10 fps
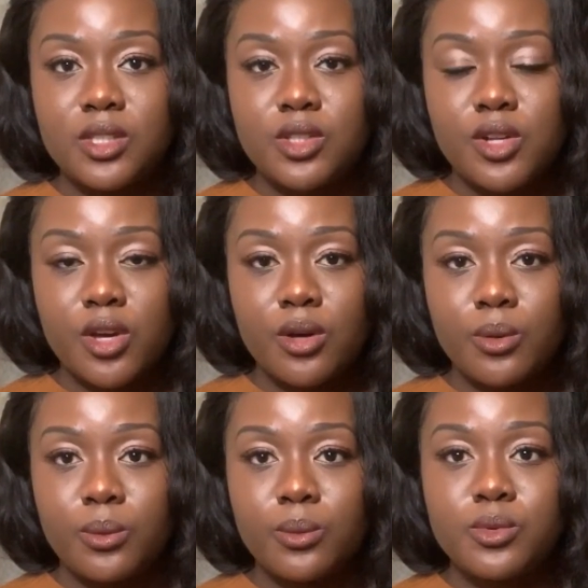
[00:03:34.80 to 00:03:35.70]
you
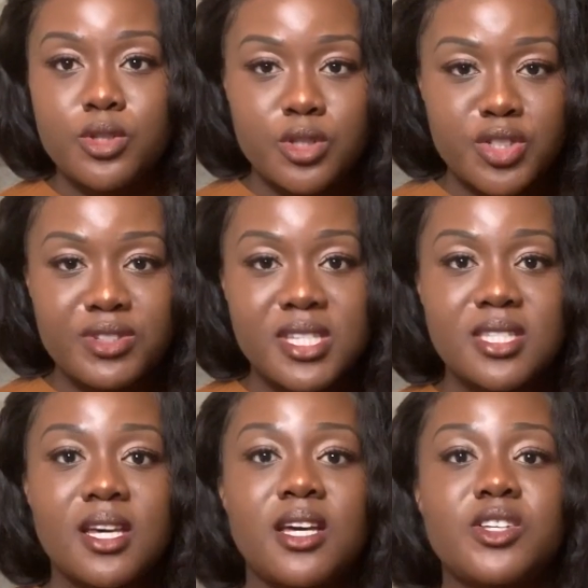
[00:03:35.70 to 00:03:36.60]
know, do your
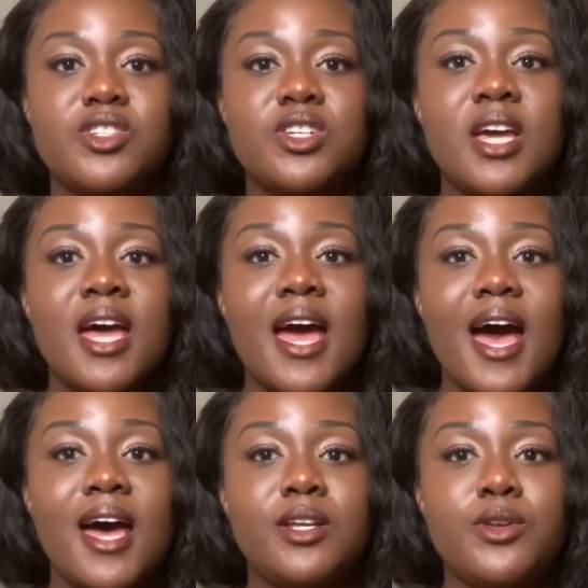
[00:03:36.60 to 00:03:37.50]
research
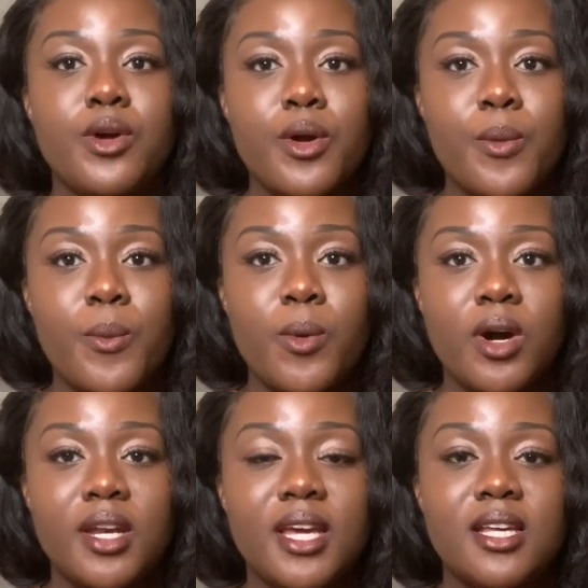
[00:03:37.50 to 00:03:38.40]
and know
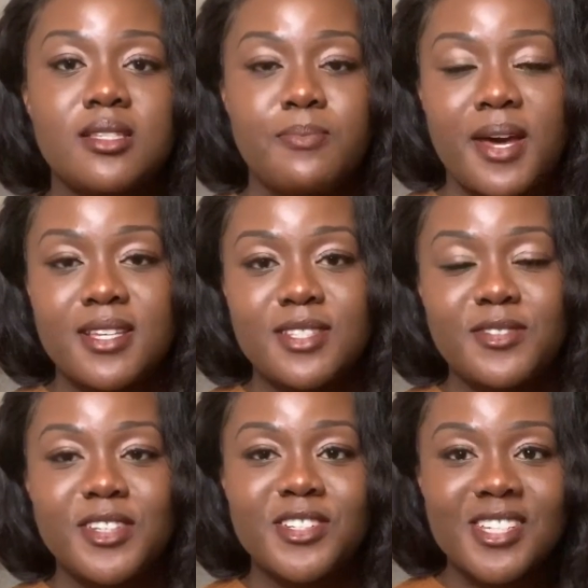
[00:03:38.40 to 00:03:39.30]
what is
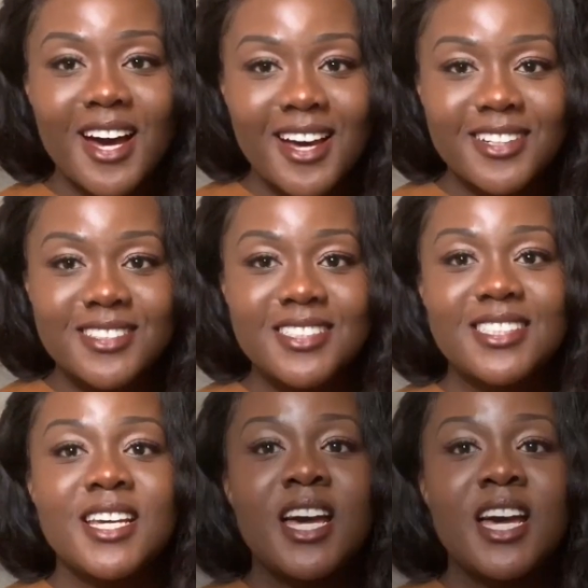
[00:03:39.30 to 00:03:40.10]
best for your child.